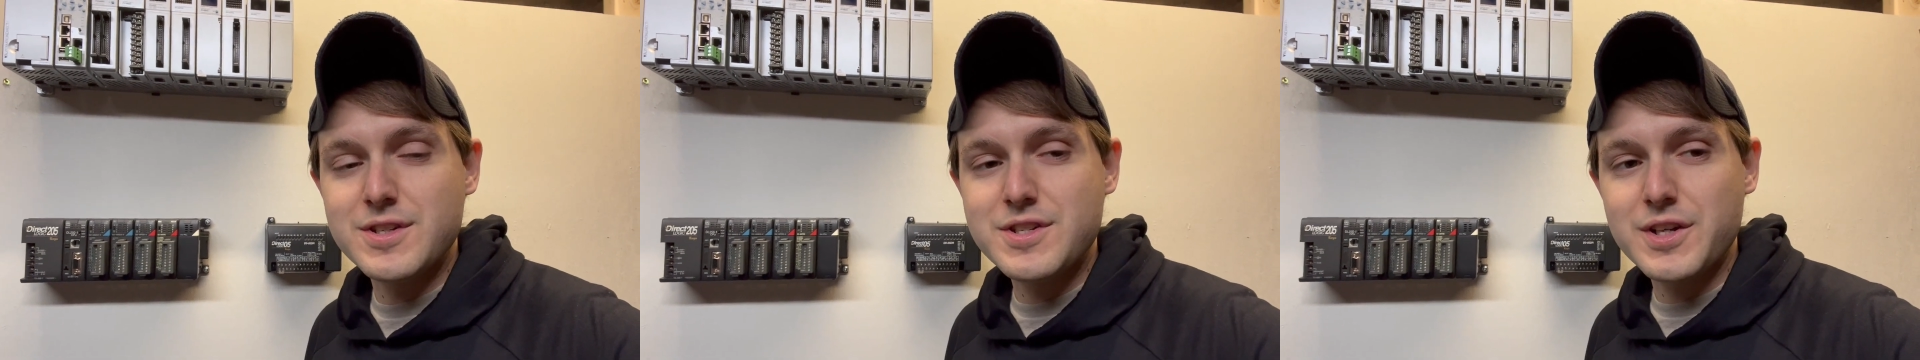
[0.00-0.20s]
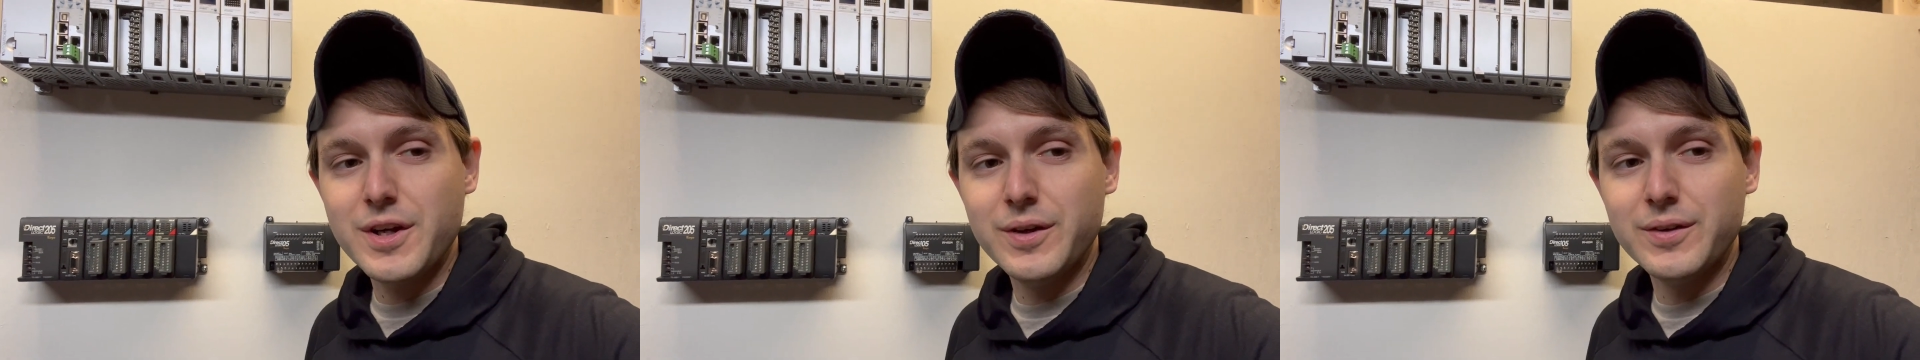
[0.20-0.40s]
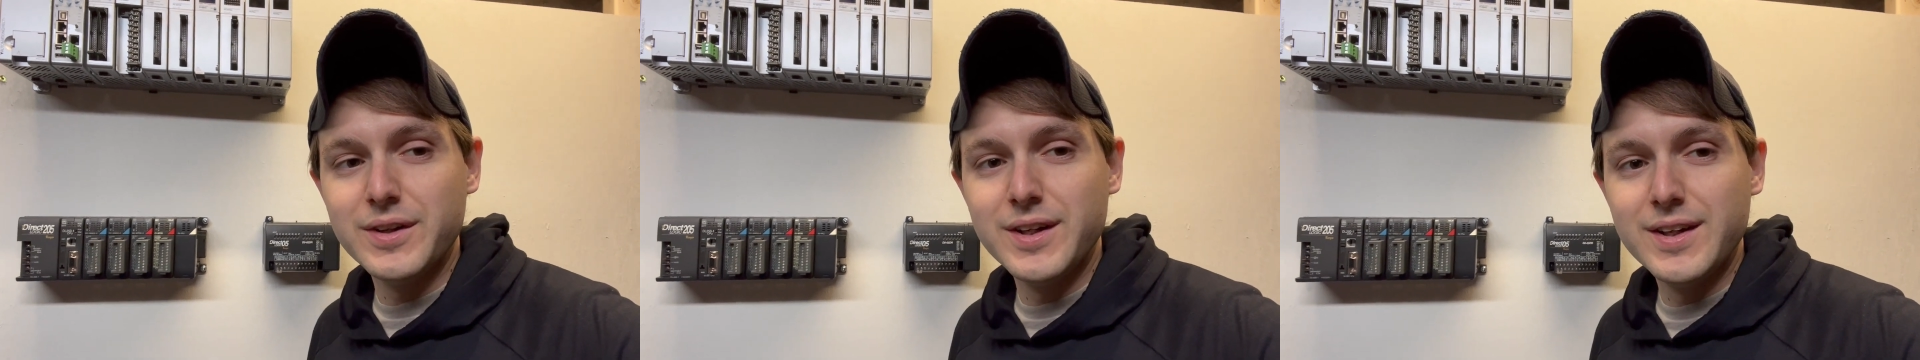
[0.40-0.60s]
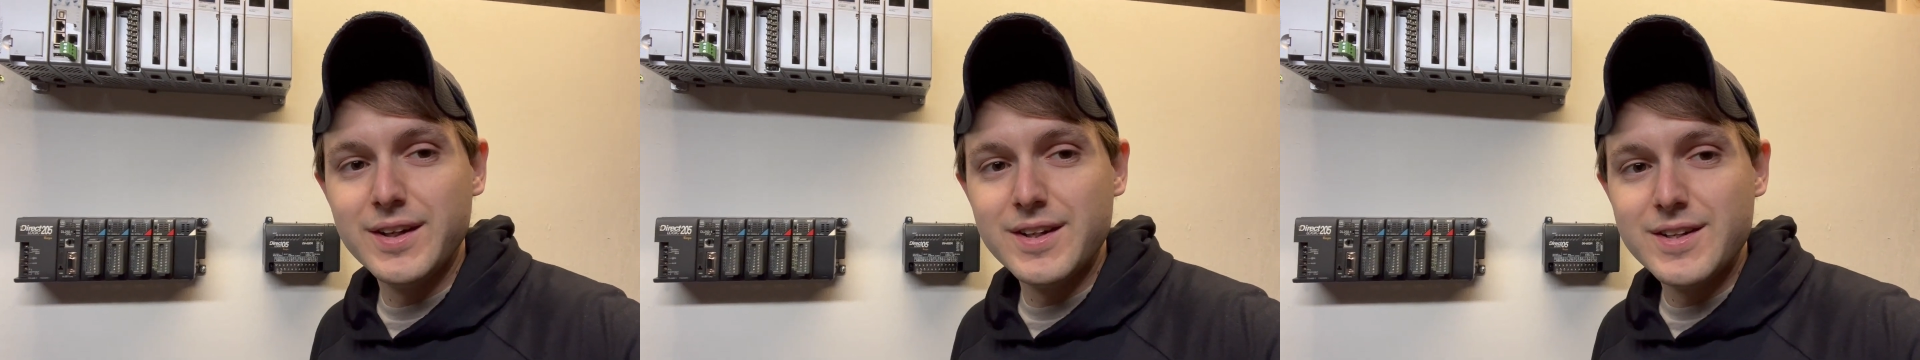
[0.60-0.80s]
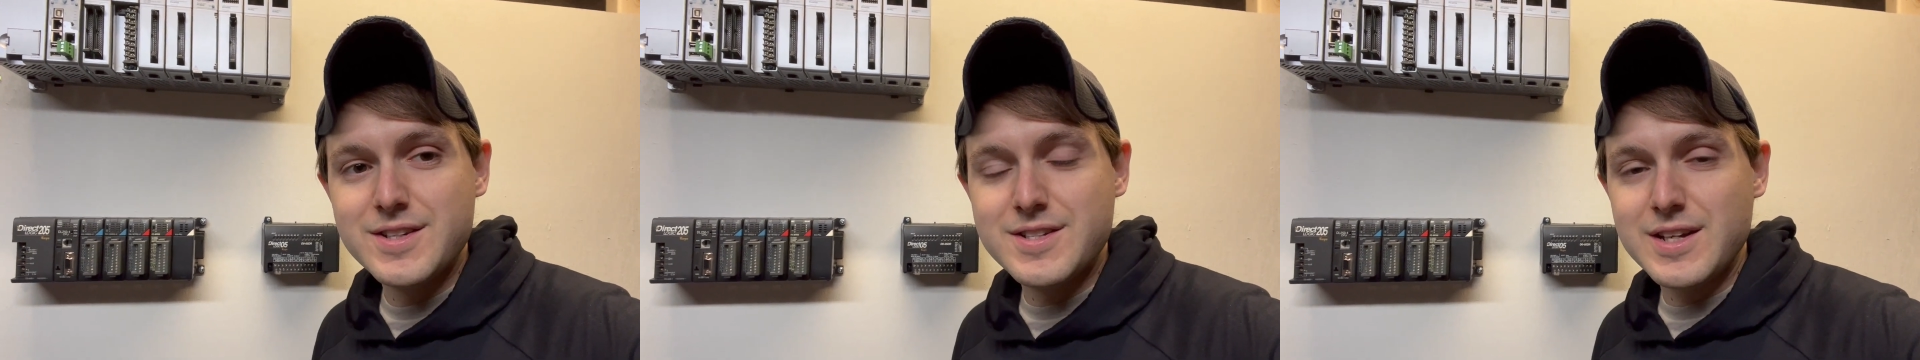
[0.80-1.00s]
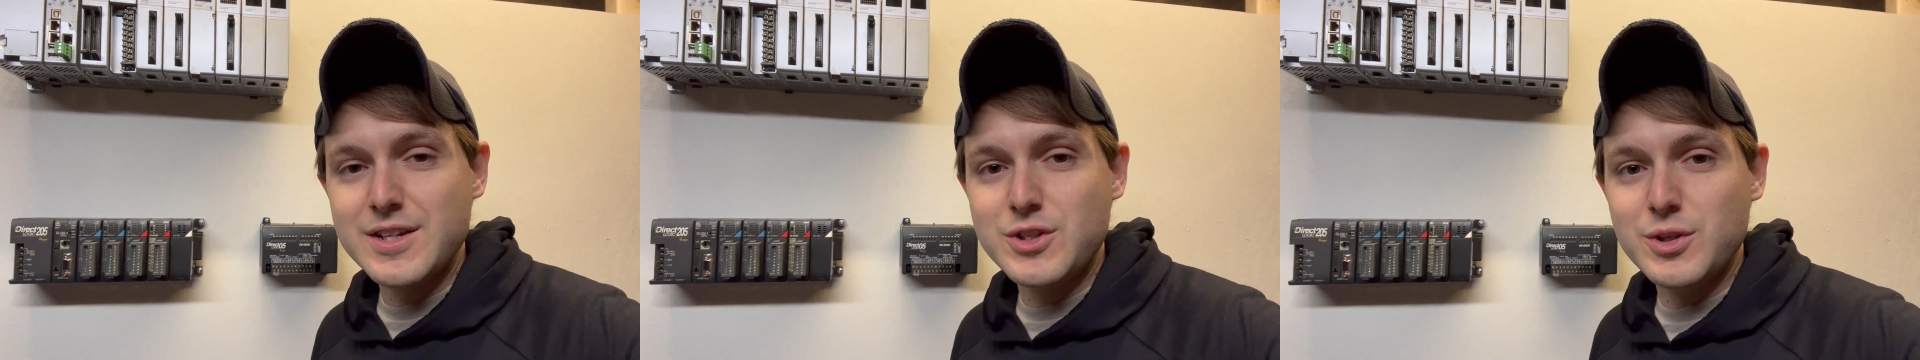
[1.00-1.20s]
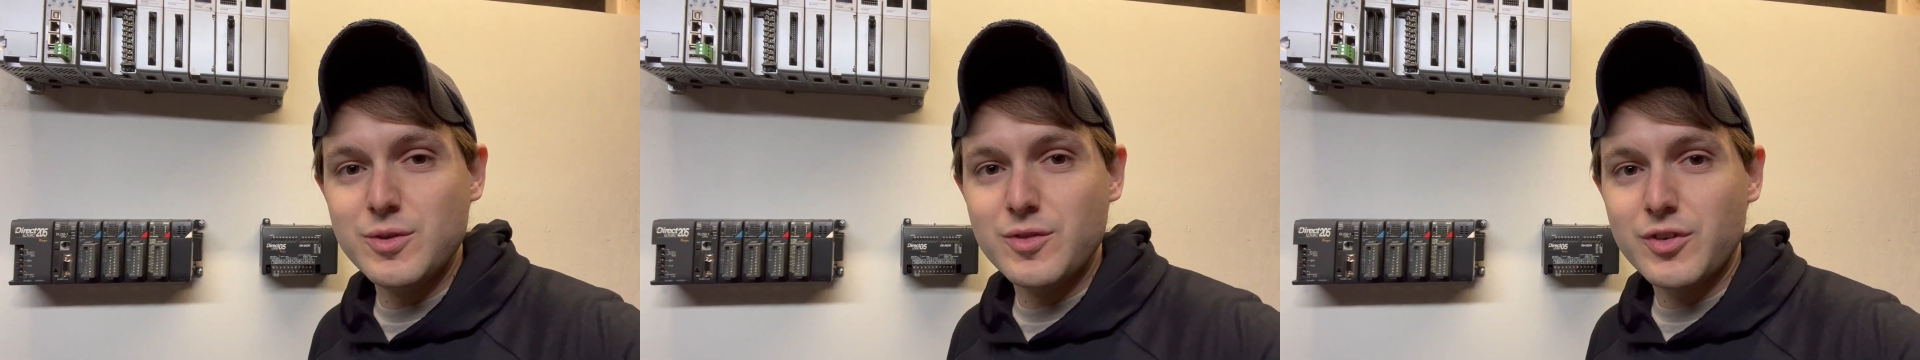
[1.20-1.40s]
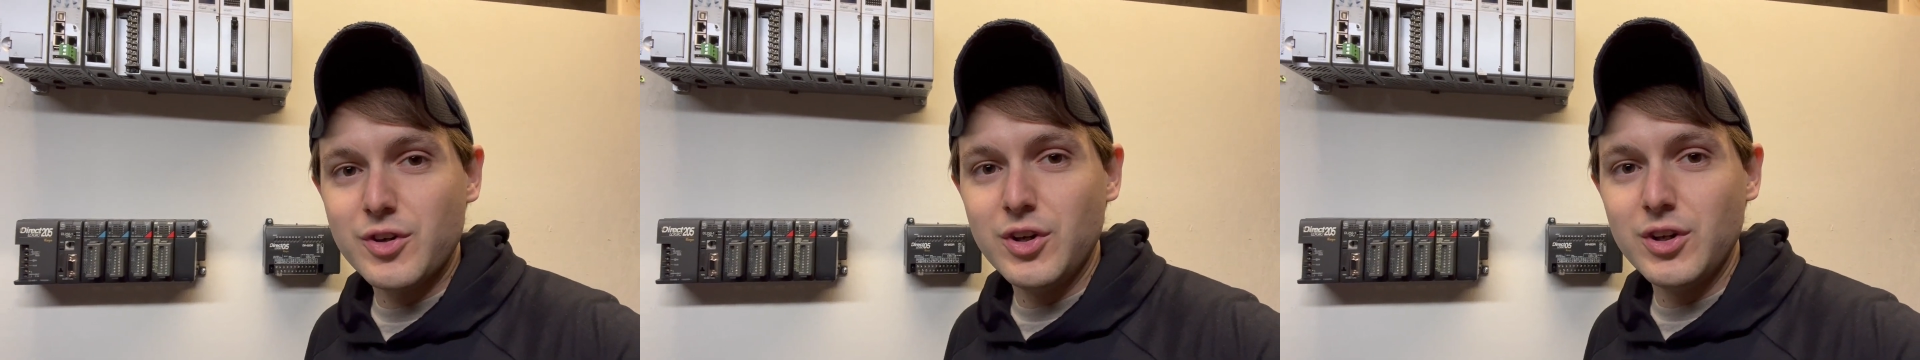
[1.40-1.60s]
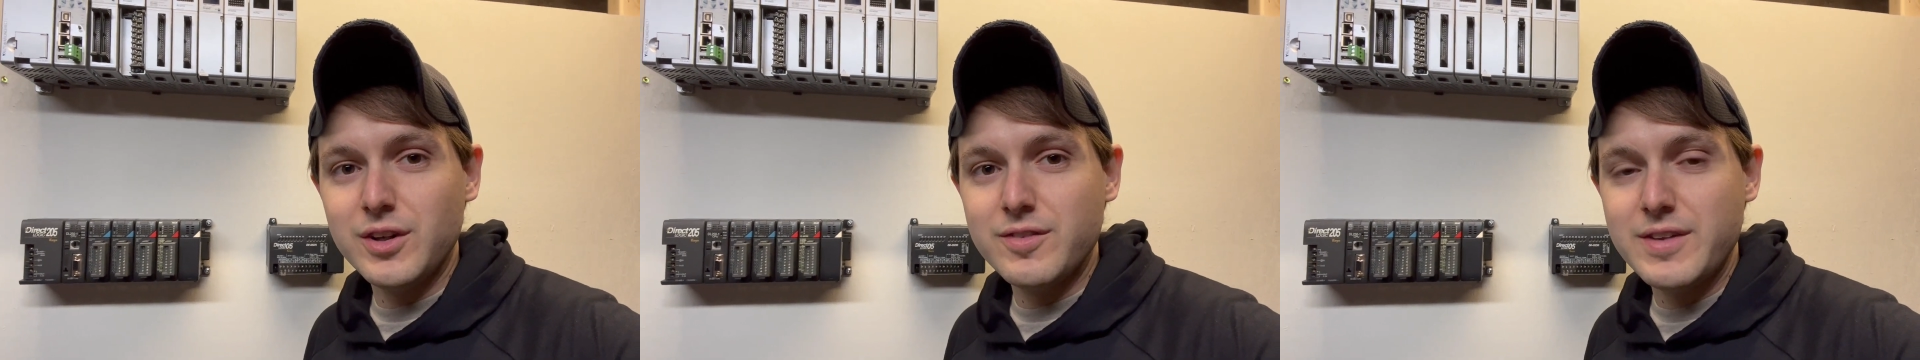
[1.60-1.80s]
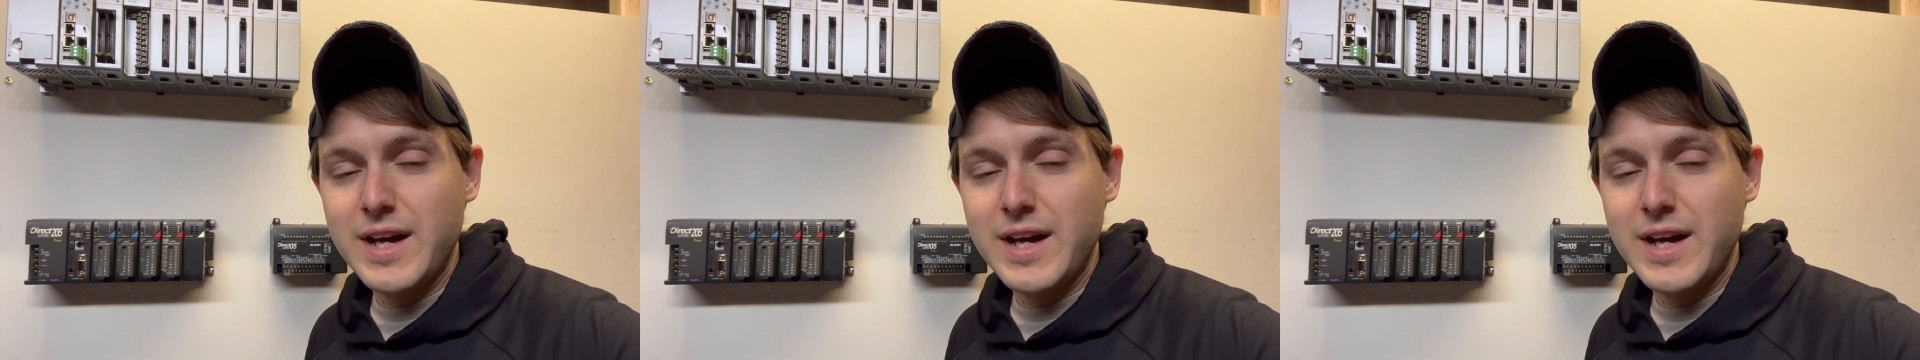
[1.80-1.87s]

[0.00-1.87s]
So stay tuned for all of